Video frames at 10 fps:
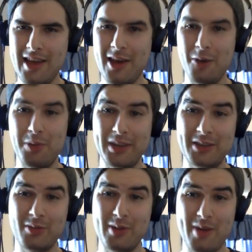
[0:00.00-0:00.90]

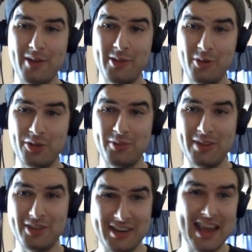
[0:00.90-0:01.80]
Obligatory Modern Ocean
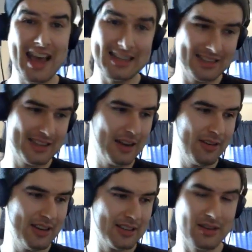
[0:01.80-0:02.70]
mentioned. Yes, there
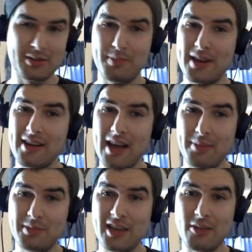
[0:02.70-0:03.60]
is. There's been an
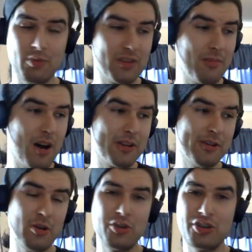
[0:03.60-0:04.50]
update with the
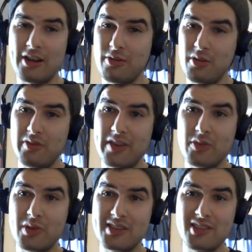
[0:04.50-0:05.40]
Modern Ocean. I don't know if
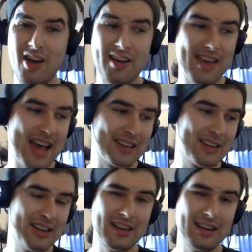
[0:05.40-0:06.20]
everyone saw that.